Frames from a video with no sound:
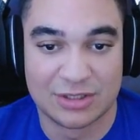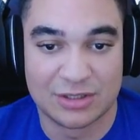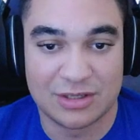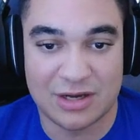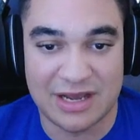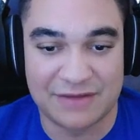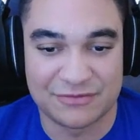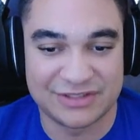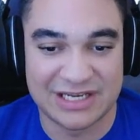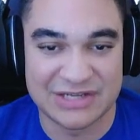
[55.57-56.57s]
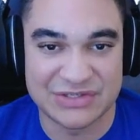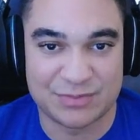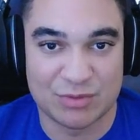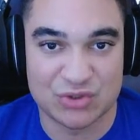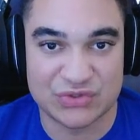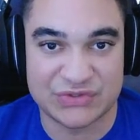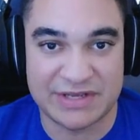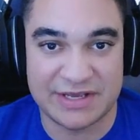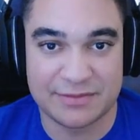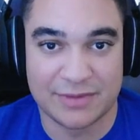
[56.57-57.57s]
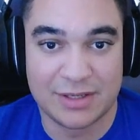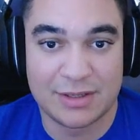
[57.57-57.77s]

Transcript: Everything else is pretty much the same.